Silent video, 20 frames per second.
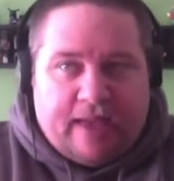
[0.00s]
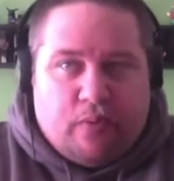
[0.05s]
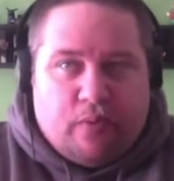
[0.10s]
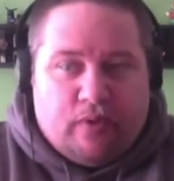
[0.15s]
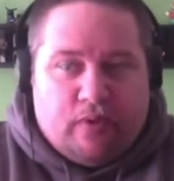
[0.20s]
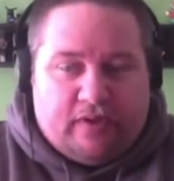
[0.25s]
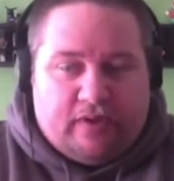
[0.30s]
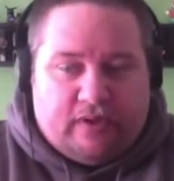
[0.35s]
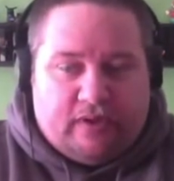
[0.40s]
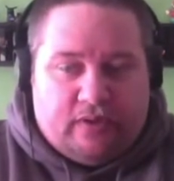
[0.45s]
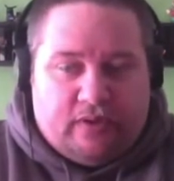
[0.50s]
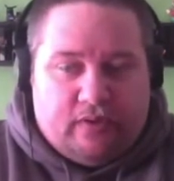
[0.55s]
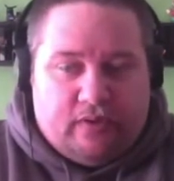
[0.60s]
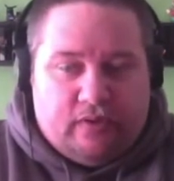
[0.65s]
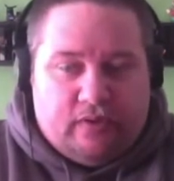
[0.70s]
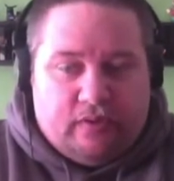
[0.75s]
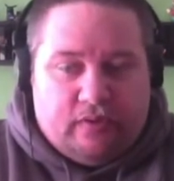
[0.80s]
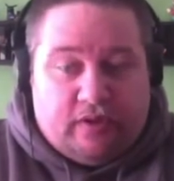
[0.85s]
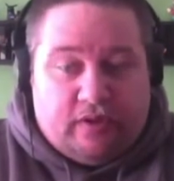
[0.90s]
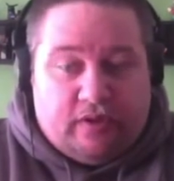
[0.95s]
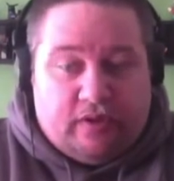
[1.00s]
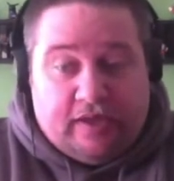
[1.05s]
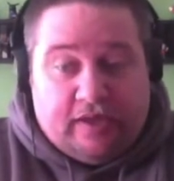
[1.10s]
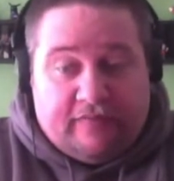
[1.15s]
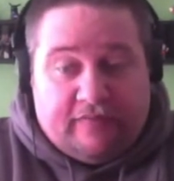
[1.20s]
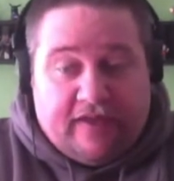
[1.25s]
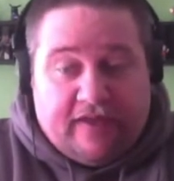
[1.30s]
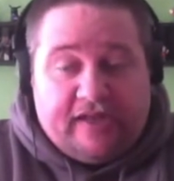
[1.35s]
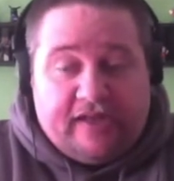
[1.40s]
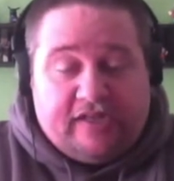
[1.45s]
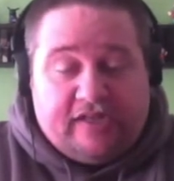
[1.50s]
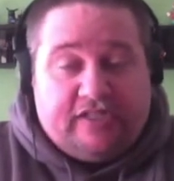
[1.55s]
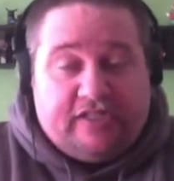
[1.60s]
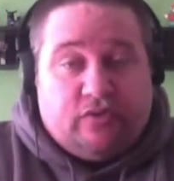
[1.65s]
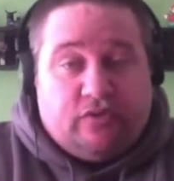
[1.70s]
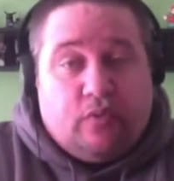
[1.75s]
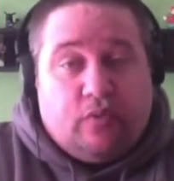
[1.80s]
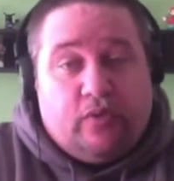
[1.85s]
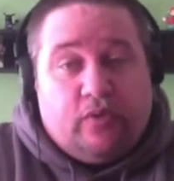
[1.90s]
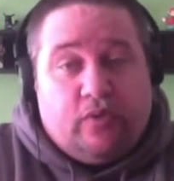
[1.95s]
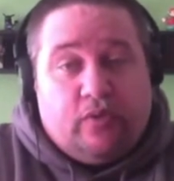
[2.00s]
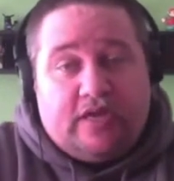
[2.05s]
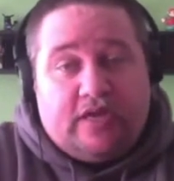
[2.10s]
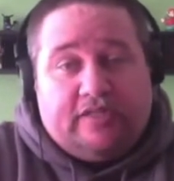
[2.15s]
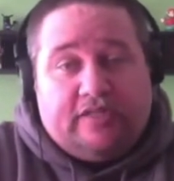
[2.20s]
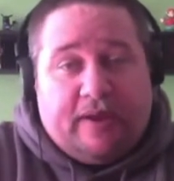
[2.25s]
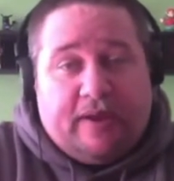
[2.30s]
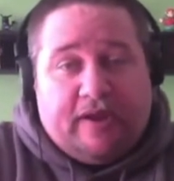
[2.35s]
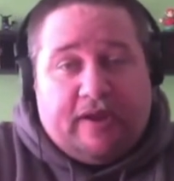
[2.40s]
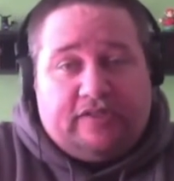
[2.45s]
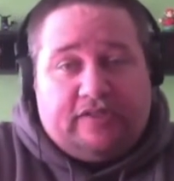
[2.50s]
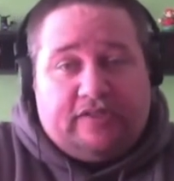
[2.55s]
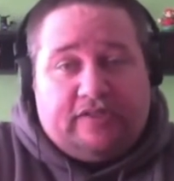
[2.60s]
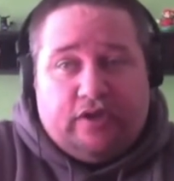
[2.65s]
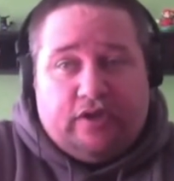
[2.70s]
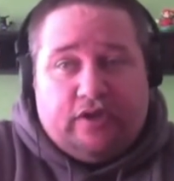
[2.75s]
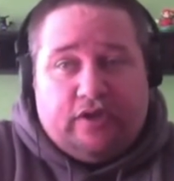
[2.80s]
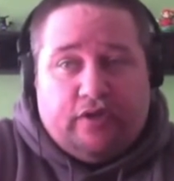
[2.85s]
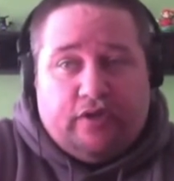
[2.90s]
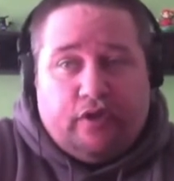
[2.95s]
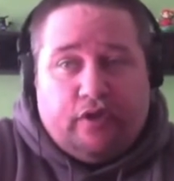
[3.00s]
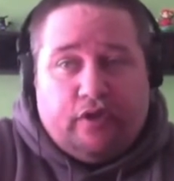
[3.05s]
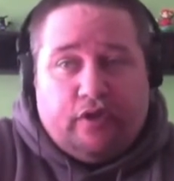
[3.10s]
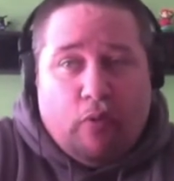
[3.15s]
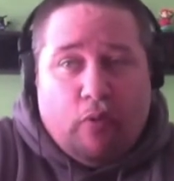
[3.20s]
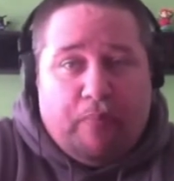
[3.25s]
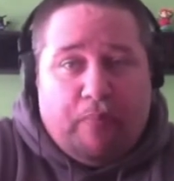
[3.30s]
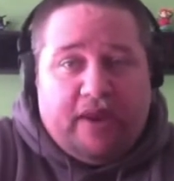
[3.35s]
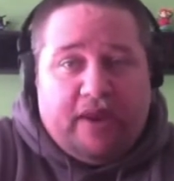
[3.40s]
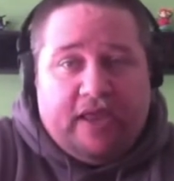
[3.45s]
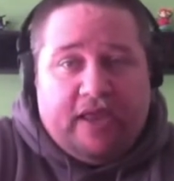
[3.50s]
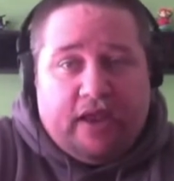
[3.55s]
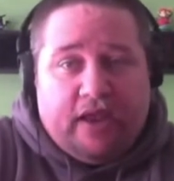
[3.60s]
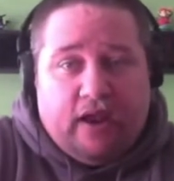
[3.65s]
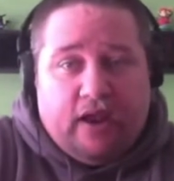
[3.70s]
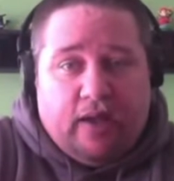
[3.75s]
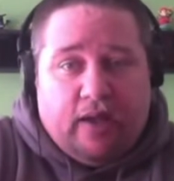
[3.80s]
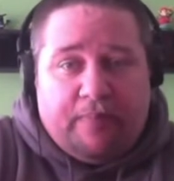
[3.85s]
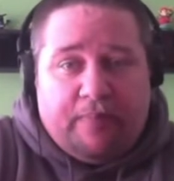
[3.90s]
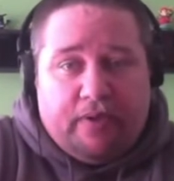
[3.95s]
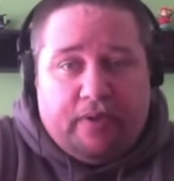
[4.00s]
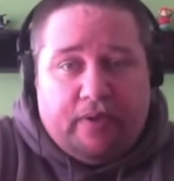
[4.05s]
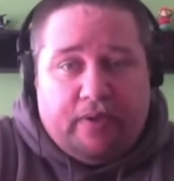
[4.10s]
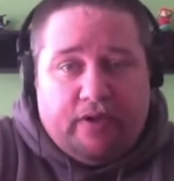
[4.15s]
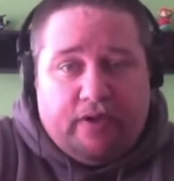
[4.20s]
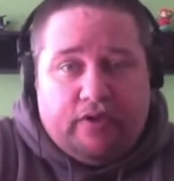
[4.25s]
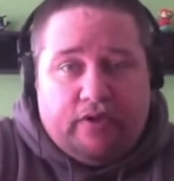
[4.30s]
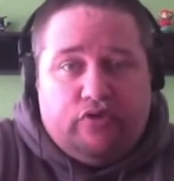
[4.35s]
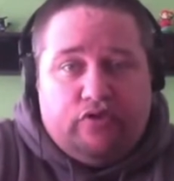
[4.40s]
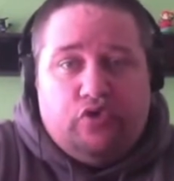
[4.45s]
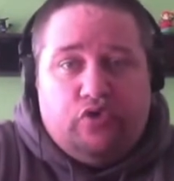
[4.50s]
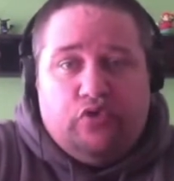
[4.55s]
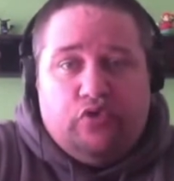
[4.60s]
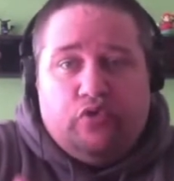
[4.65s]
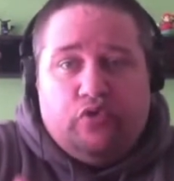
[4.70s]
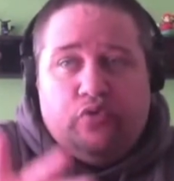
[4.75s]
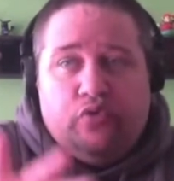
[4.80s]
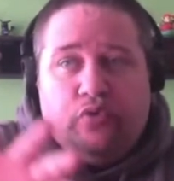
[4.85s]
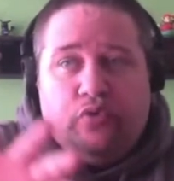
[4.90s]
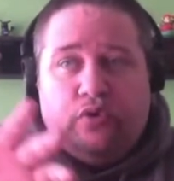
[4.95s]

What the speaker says: But what the advantage is and what's so nice about it is they're opening it up to